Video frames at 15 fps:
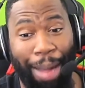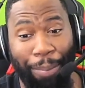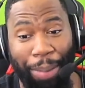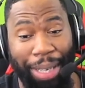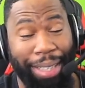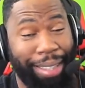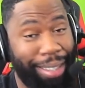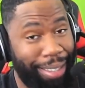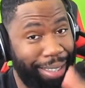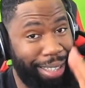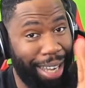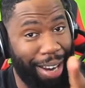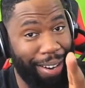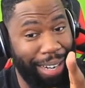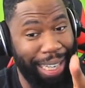but
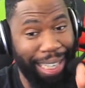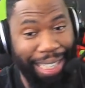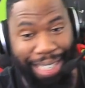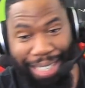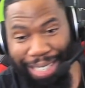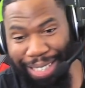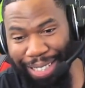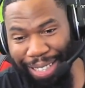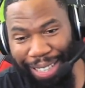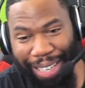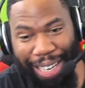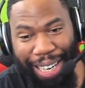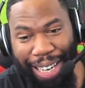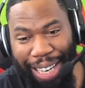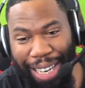there it is.
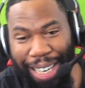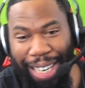All